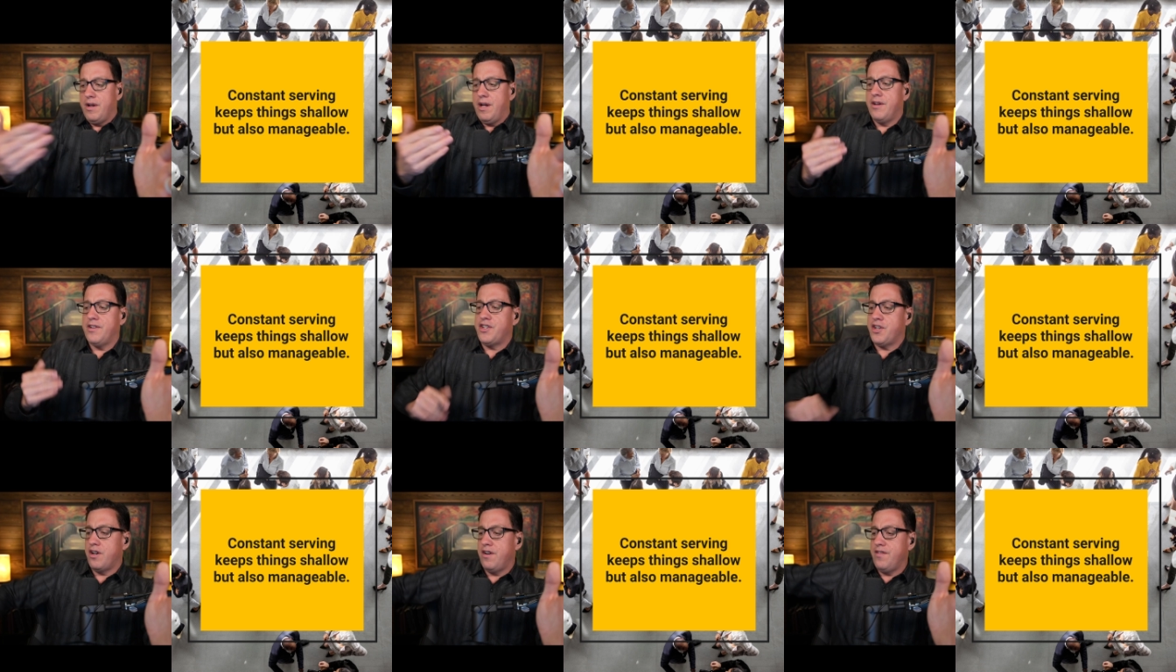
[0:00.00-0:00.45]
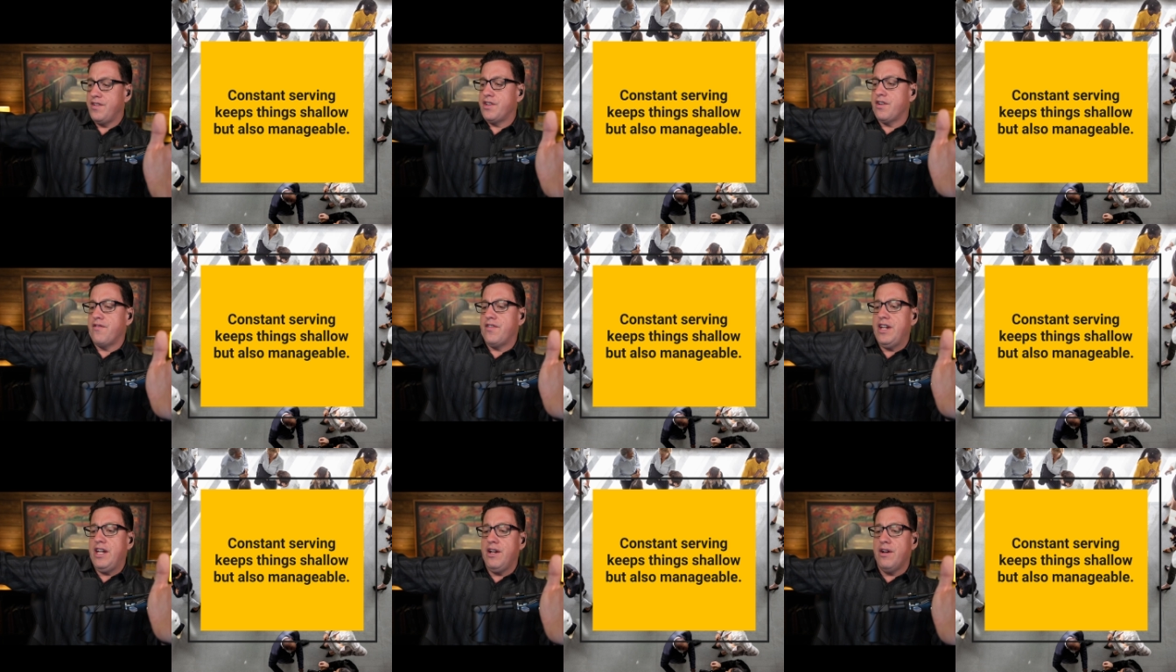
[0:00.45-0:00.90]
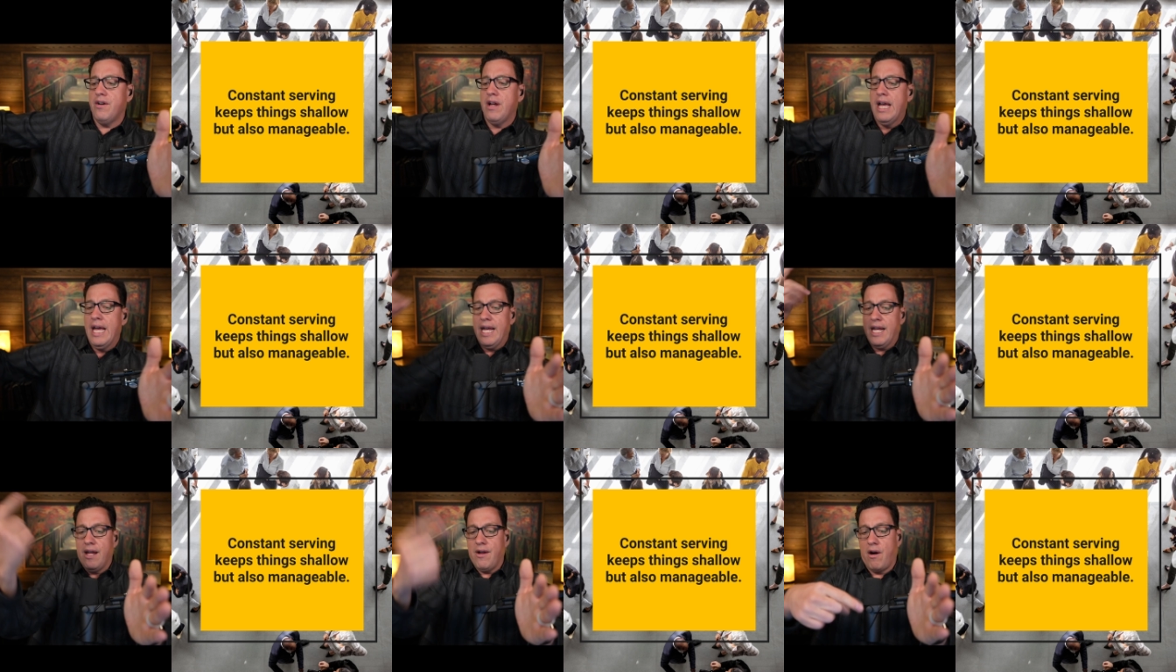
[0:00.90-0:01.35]
Your service over here.
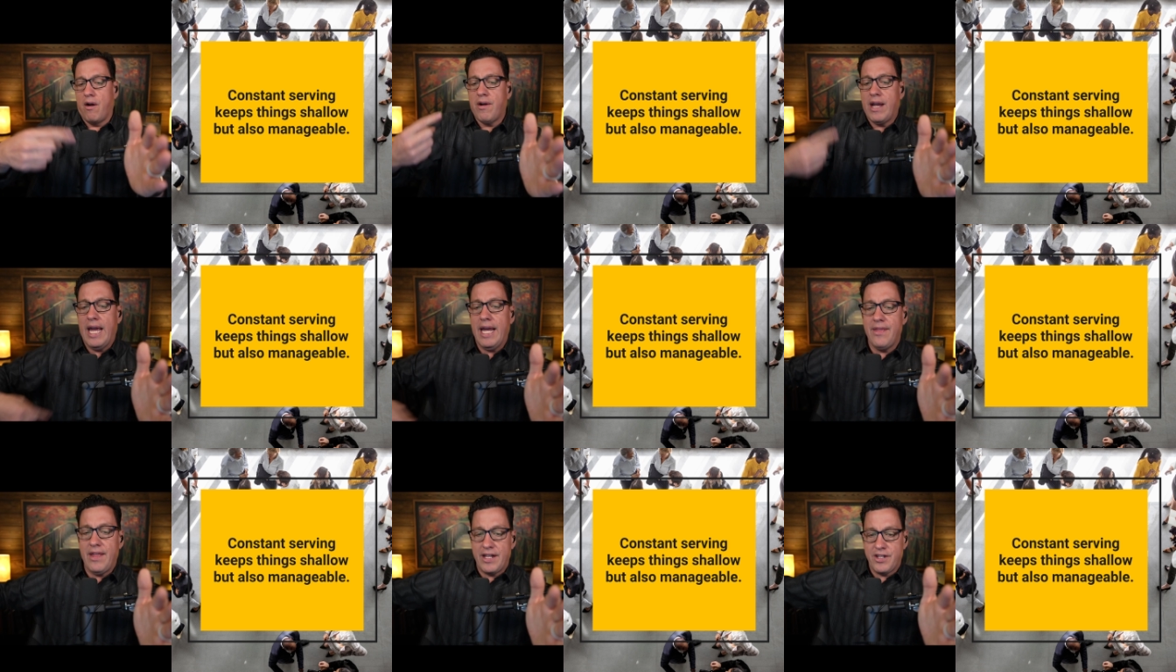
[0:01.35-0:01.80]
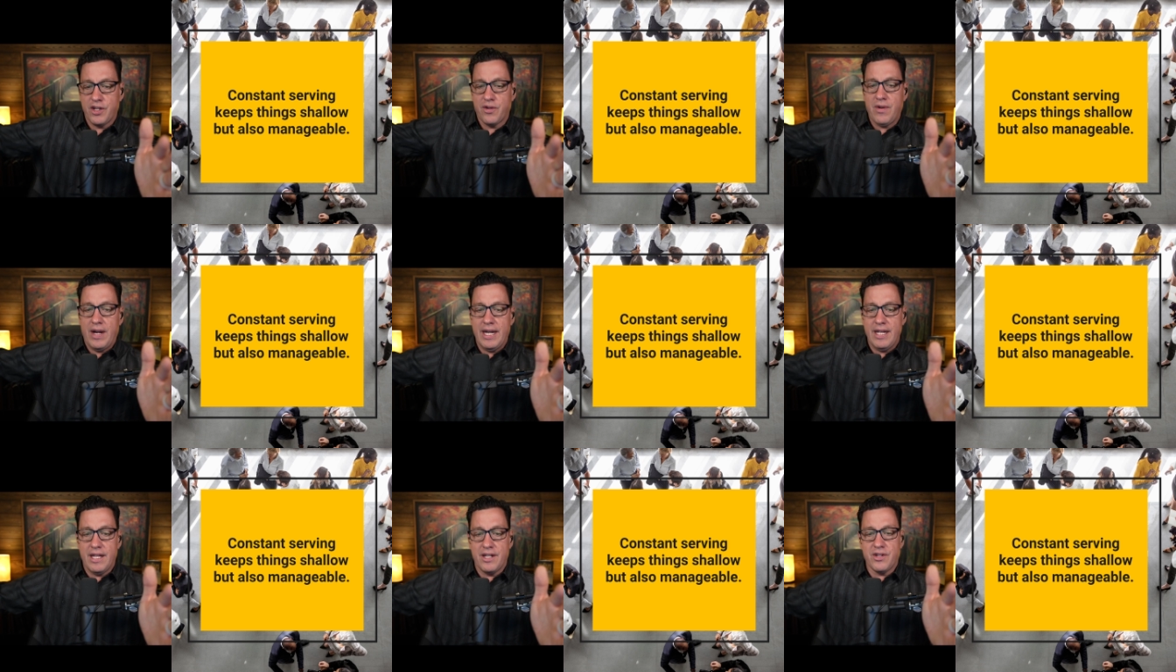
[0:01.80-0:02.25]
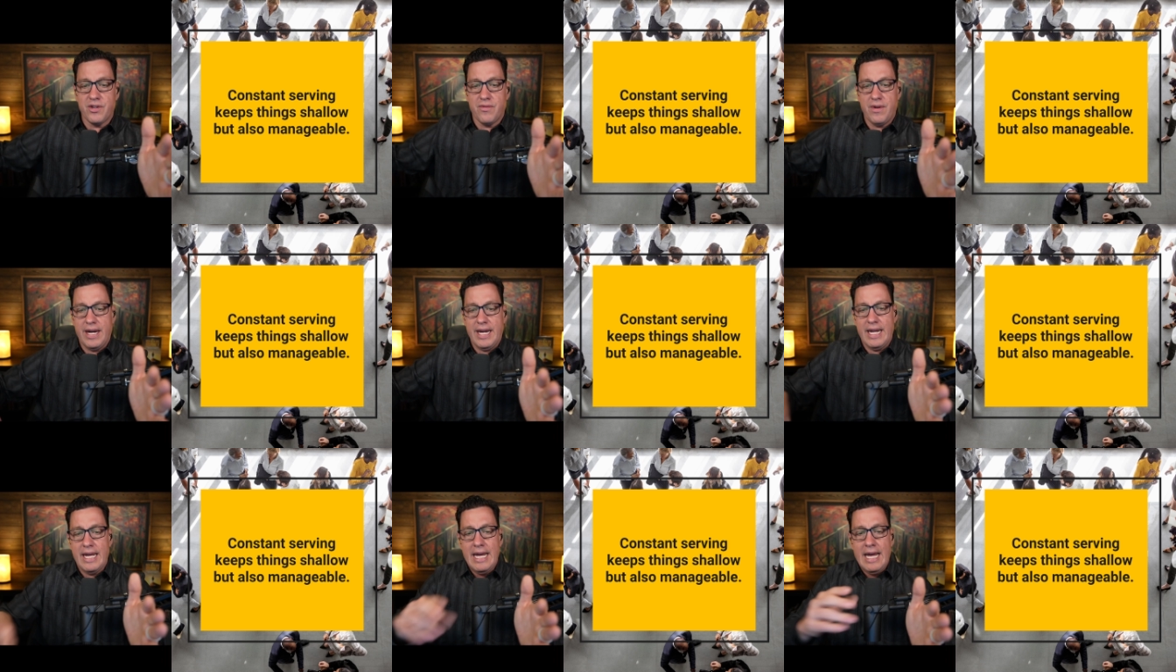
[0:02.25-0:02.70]
here okay, that's great. That's great.